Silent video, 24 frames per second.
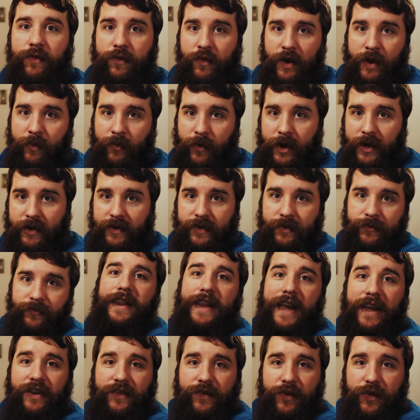frame rate.
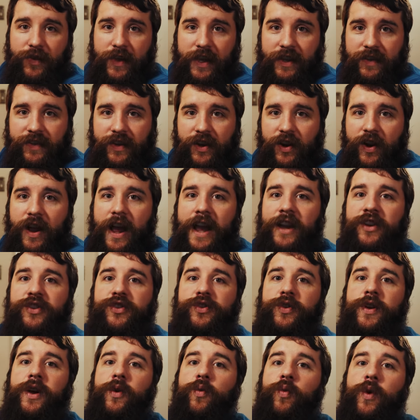Last few things here, I
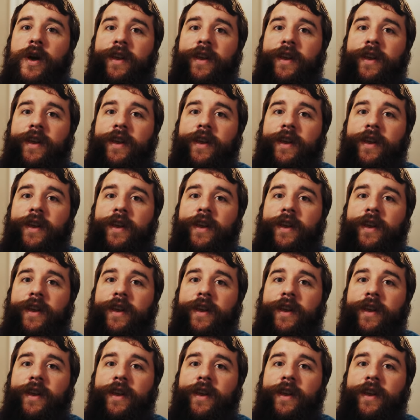shoot at